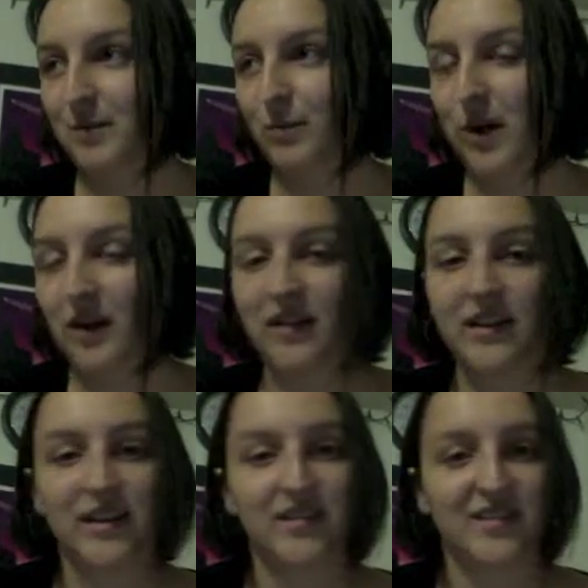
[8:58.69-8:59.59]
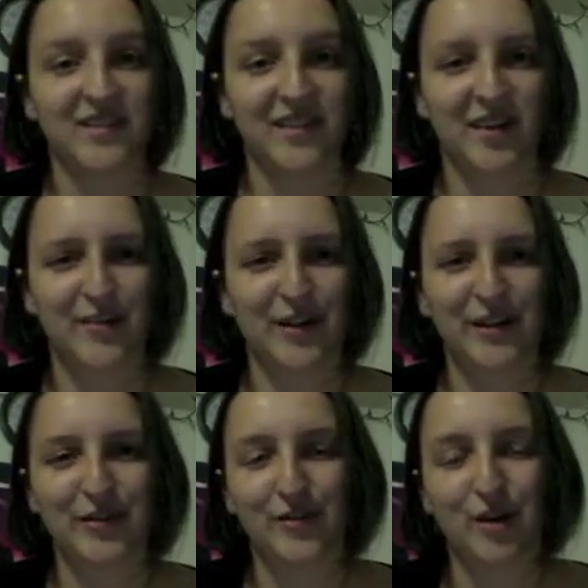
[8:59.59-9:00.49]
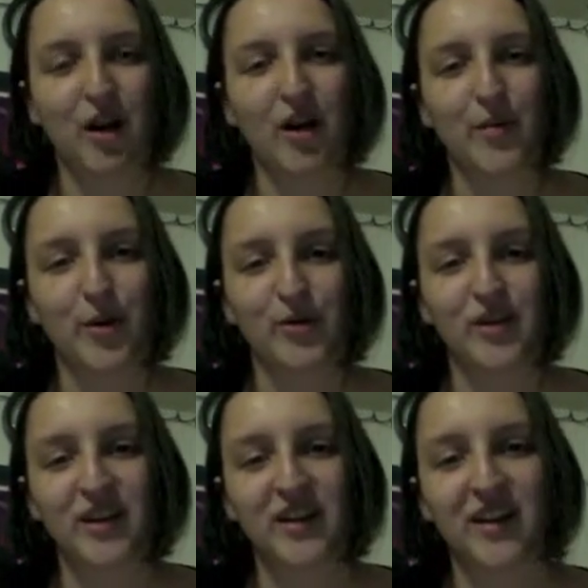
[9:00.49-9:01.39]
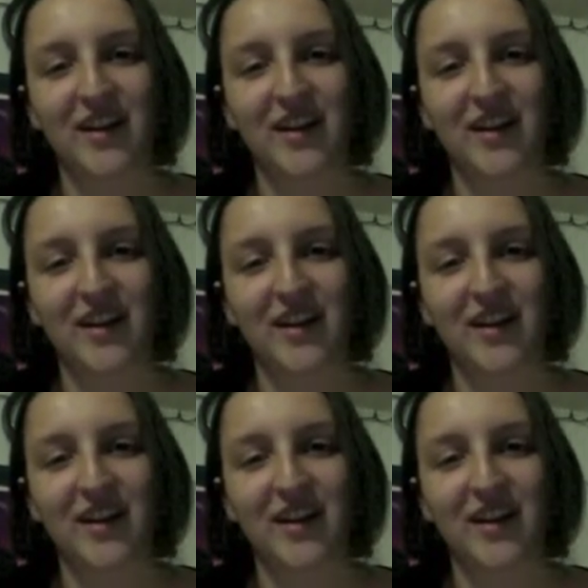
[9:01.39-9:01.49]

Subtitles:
well, it's a very strong emotion,